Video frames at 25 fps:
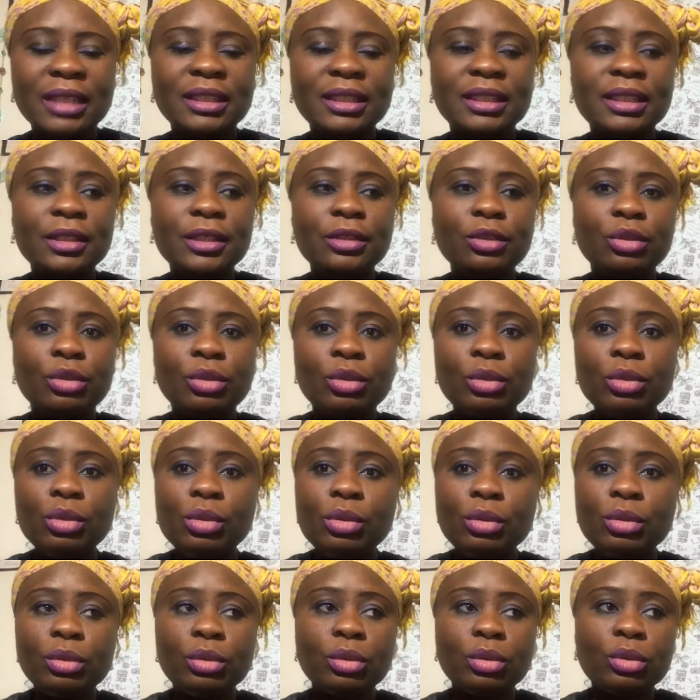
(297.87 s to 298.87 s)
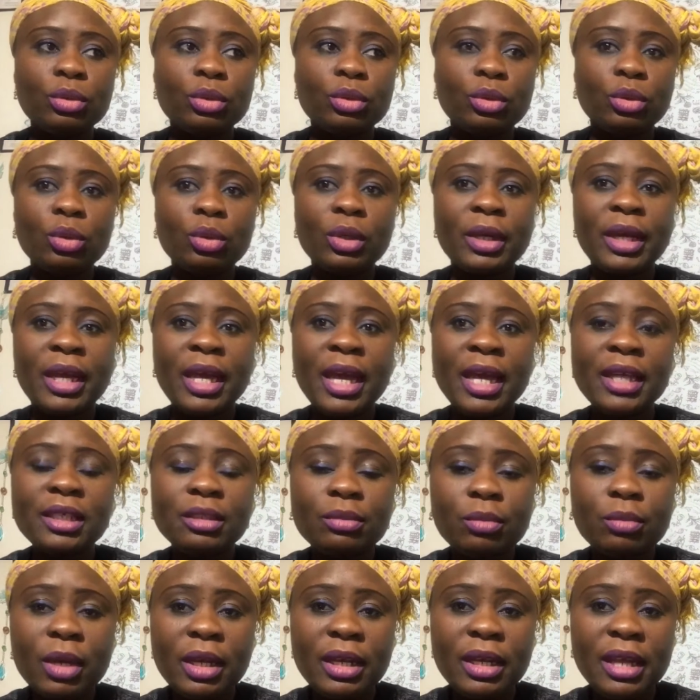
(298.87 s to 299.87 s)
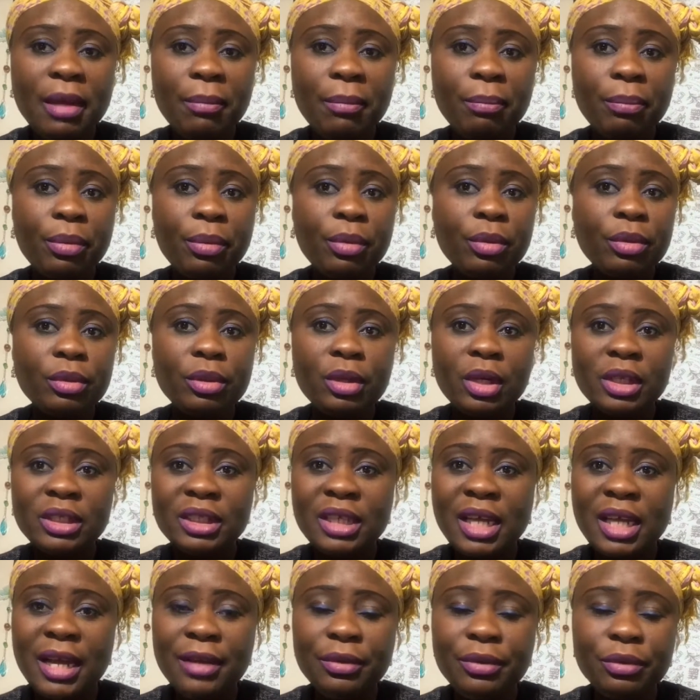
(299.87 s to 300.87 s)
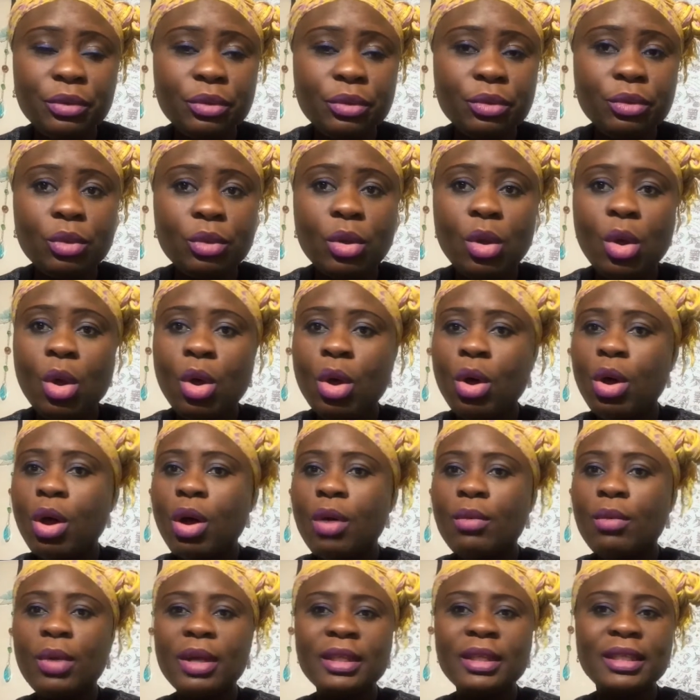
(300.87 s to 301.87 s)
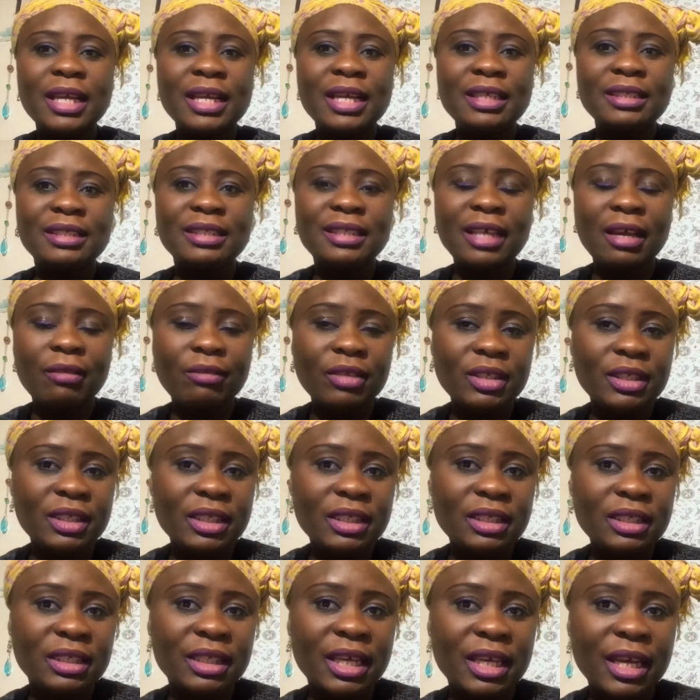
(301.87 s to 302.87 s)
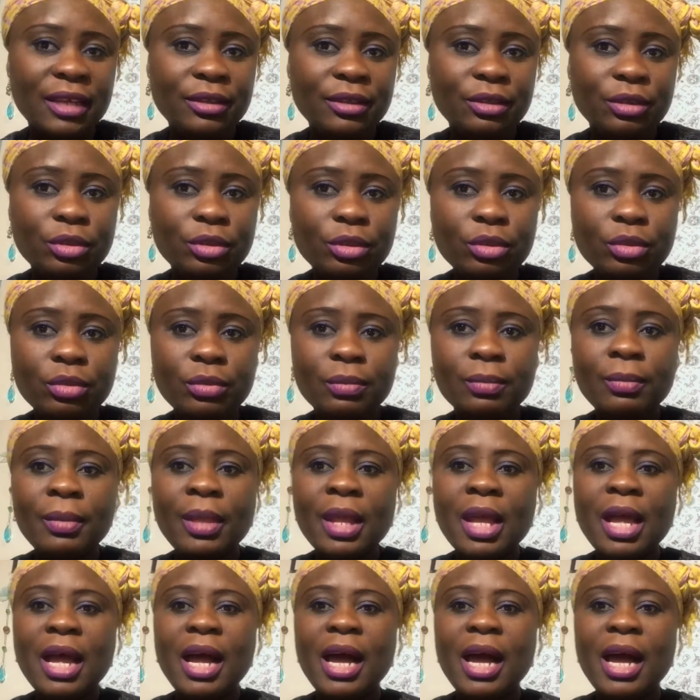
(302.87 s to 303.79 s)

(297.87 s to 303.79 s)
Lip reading: as a tool to showcase what their products can do or what their services can do.